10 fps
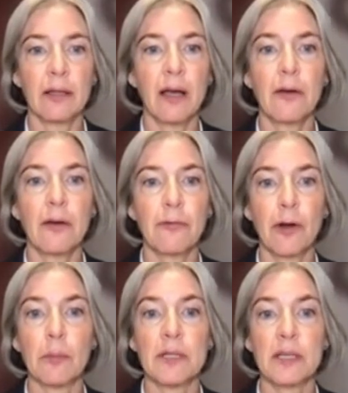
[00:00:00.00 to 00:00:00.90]

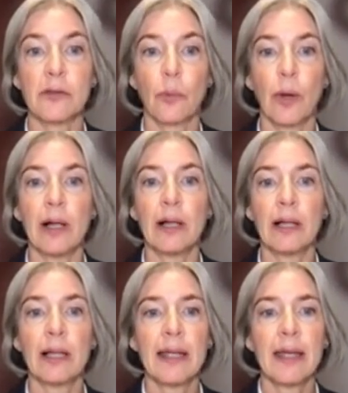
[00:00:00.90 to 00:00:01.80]
scale farmers
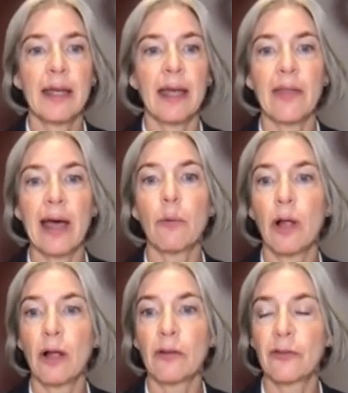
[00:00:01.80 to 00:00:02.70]
as well.
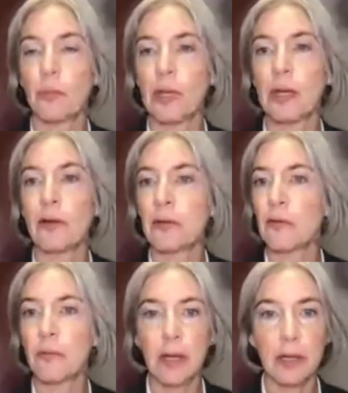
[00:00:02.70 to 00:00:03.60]
And that will also
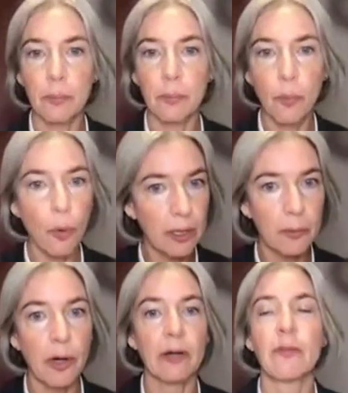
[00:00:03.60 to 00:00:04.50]
be an
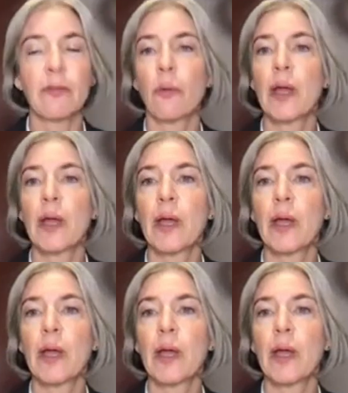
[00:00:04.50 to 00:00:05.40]
important part of the way
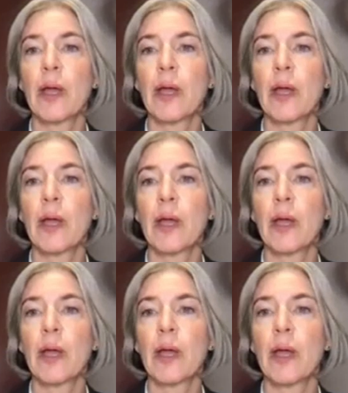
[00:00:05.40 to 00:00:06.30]
it will have global
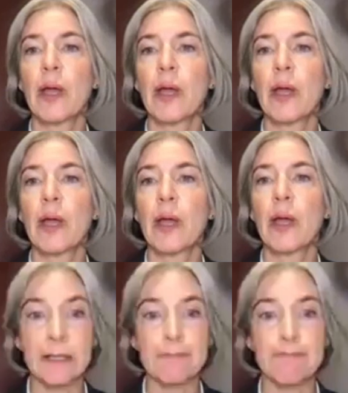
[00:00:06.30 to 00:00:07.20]
impact, in my
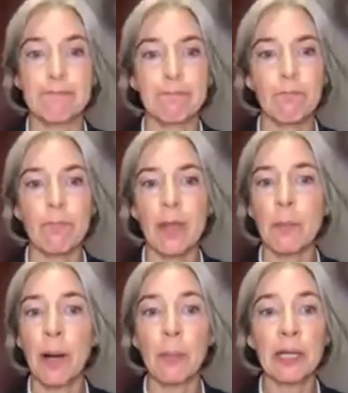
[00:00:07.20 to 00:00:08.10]
opinion.
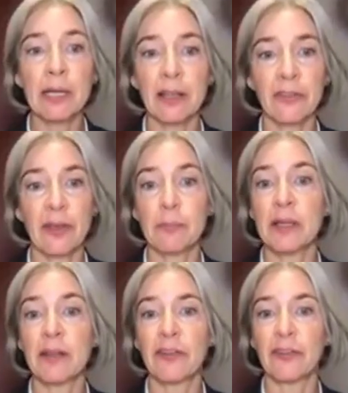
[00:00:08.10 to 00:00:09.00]
Public
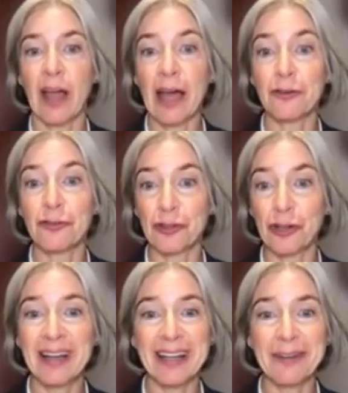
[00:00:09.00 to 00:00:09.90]
acceptance is not
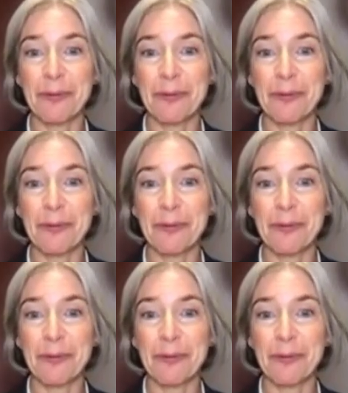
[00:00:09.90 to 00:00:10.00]
assured,